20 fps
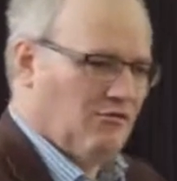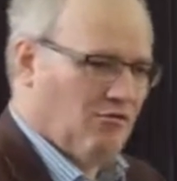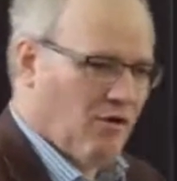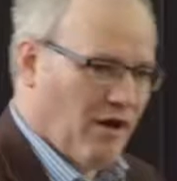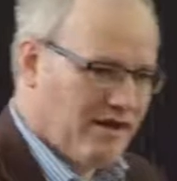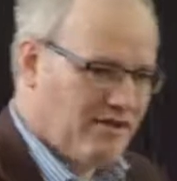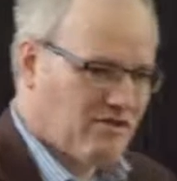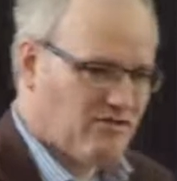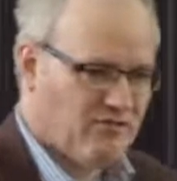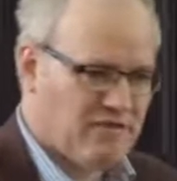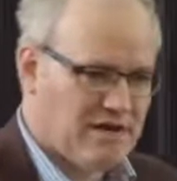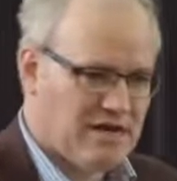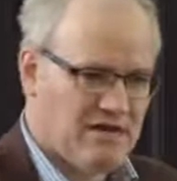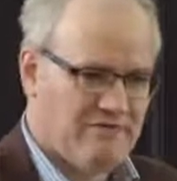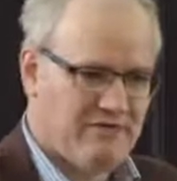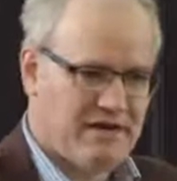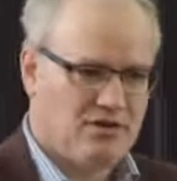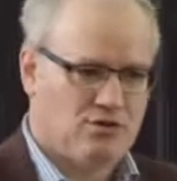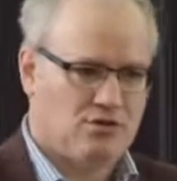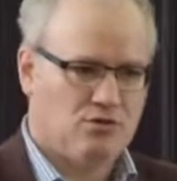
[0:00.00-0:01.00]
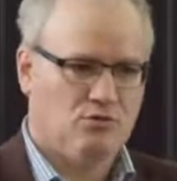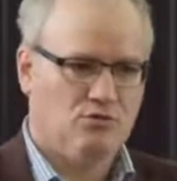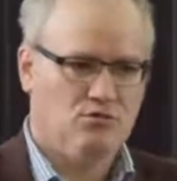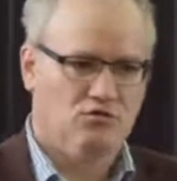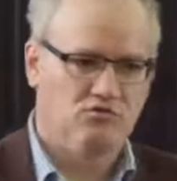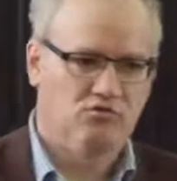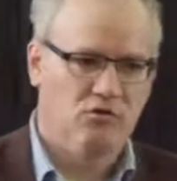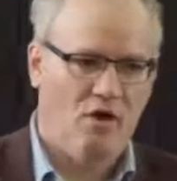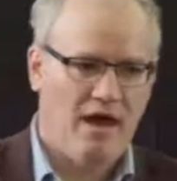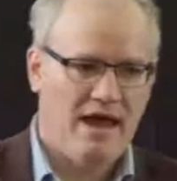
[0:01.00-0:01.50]
Rights for
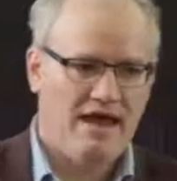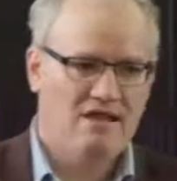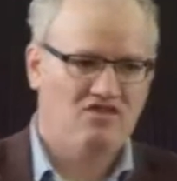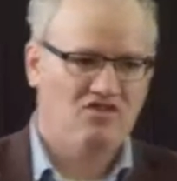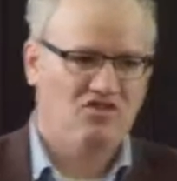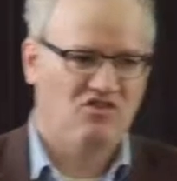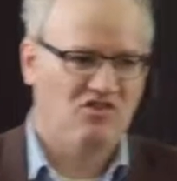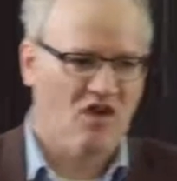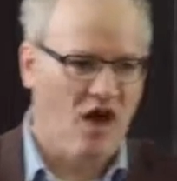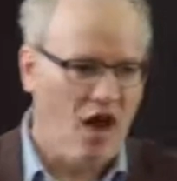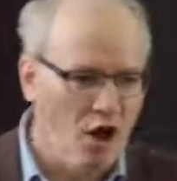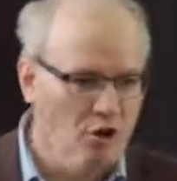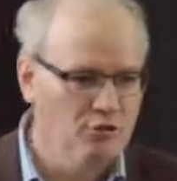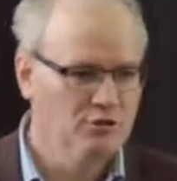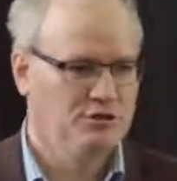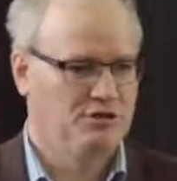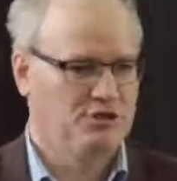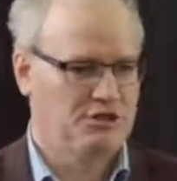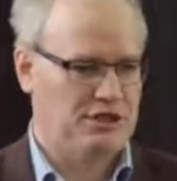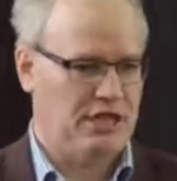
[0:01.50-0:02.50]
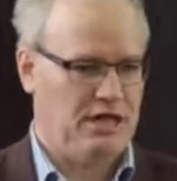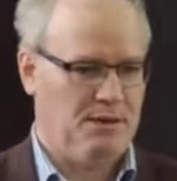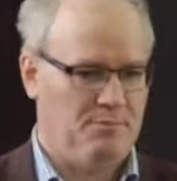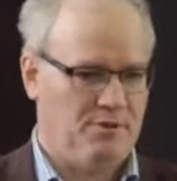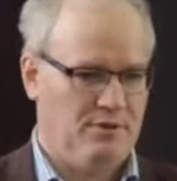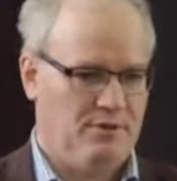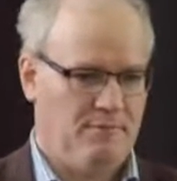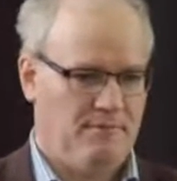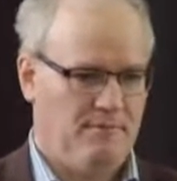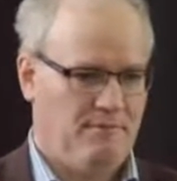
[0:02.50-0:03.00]
individuals, rights as ownership,
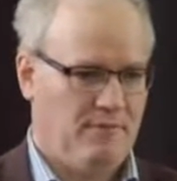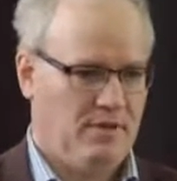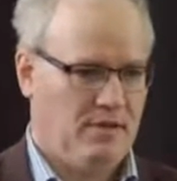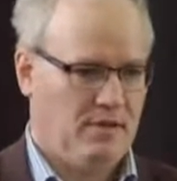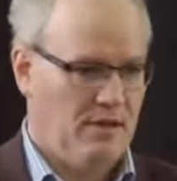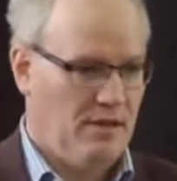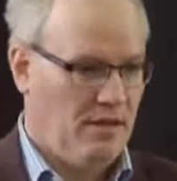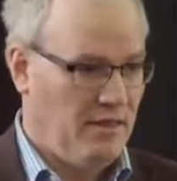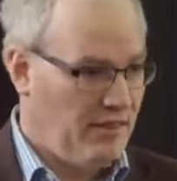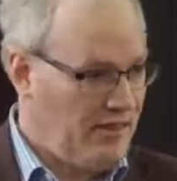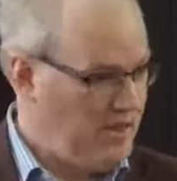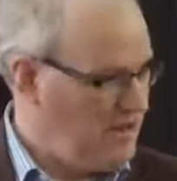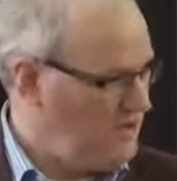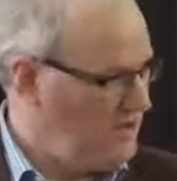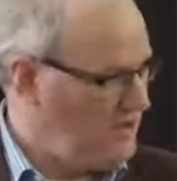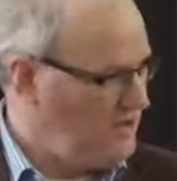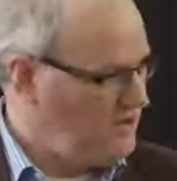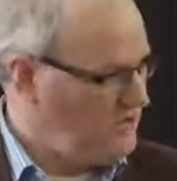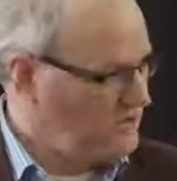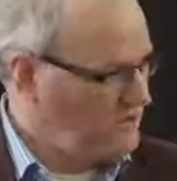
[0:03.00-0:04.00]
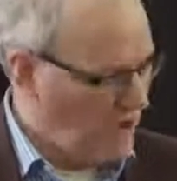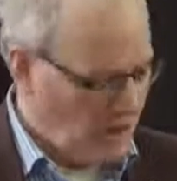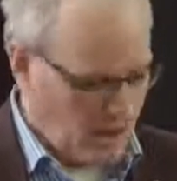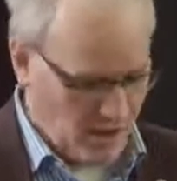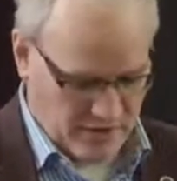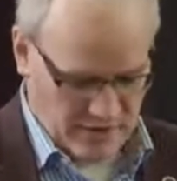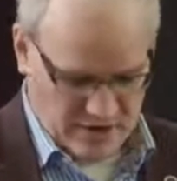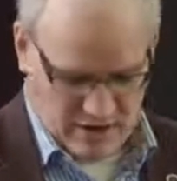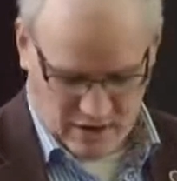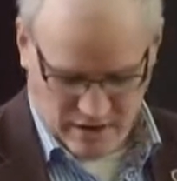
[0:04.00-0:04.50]
these
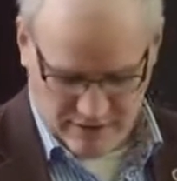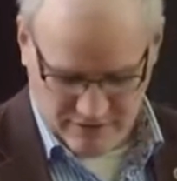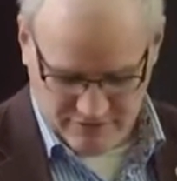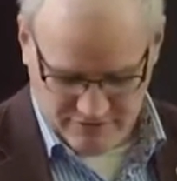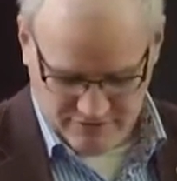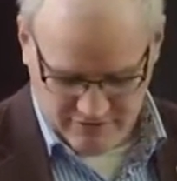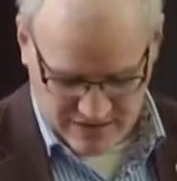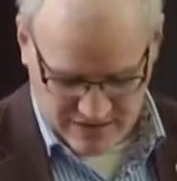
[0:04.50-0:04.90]
are the kind of